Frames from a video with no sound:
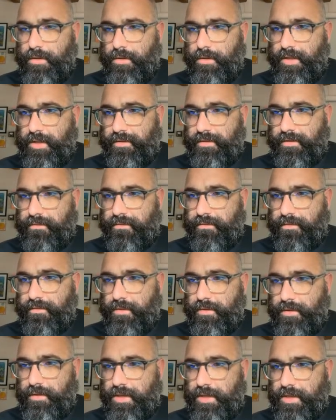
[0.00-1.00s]
let's
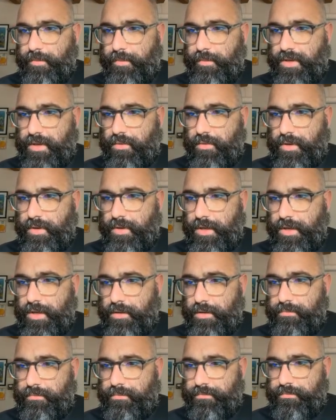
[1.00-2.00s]
keep going here.